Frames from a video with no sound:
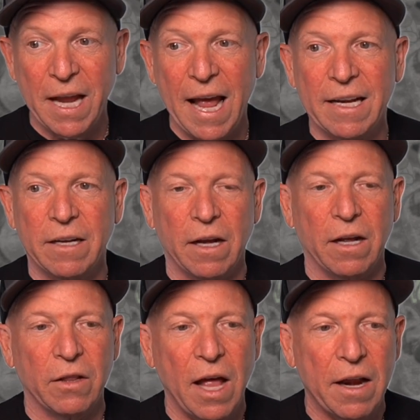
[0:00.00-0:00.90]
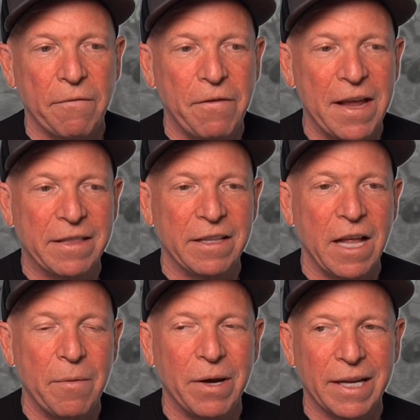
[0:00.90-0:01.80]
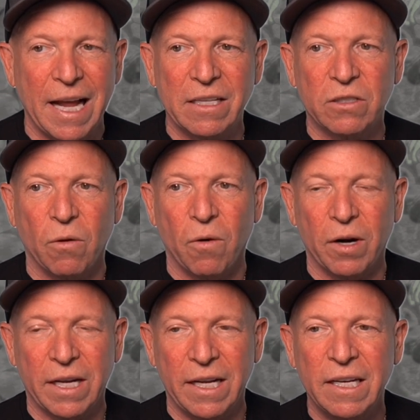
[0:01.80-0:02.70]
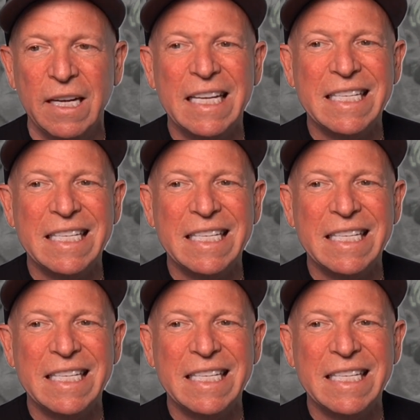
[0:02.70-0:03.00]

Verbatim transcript: had uh, a lot of faith in them against Oregon.